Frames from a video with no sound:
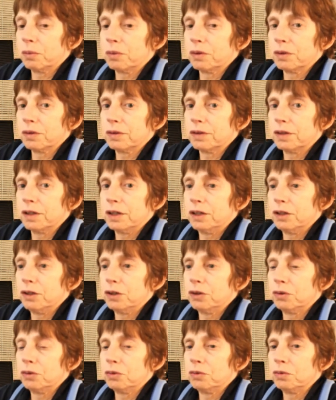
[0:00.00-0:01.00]
will see
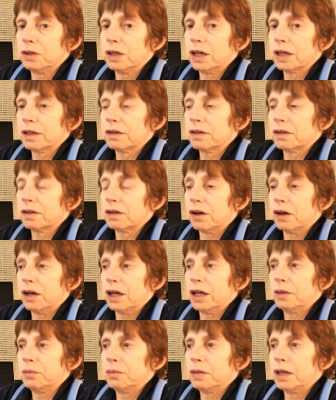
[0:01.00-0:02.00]
you next time,